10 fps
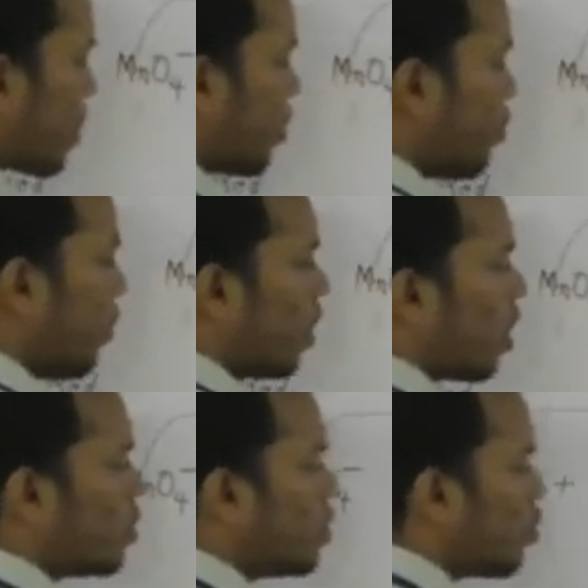4
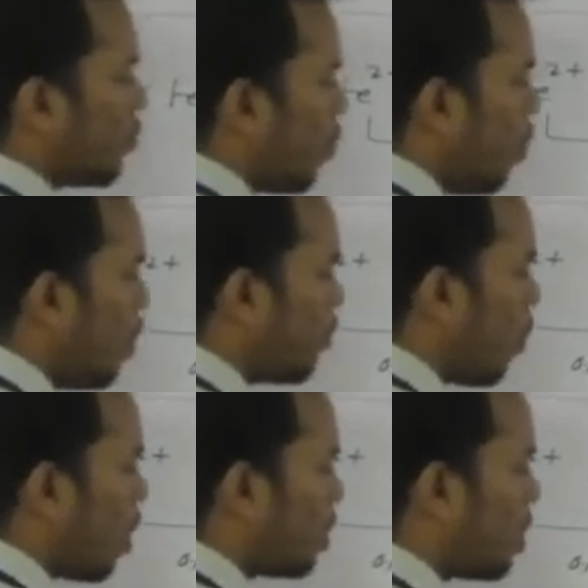oxygen, so 4
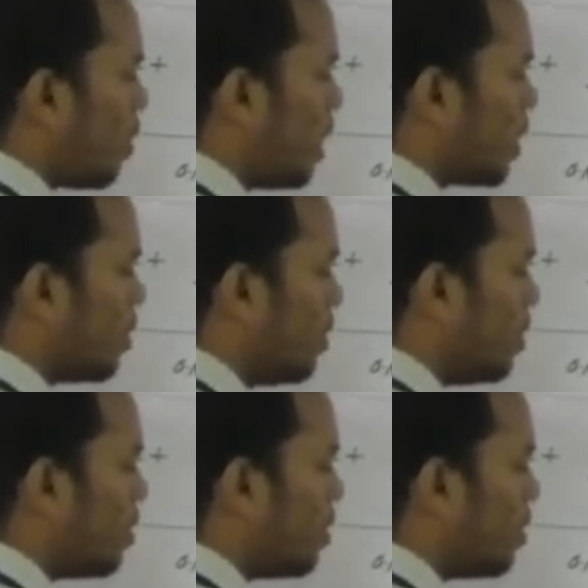water molecule.